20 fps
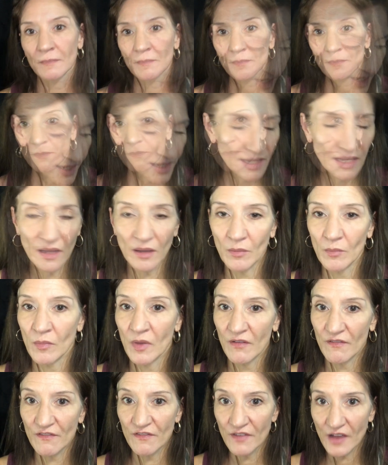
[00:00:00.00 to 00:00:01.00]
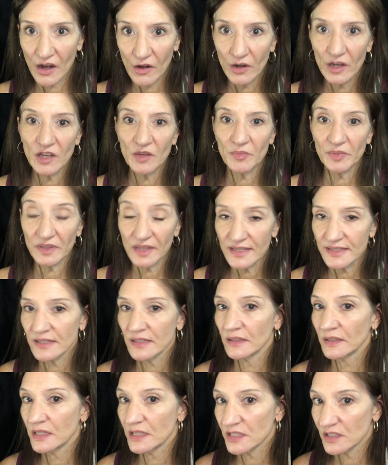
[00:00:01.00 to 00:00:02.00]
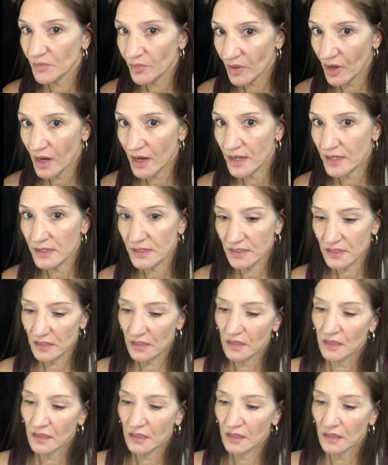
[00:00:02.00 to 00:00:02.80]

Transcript: I am very pleasantly surprised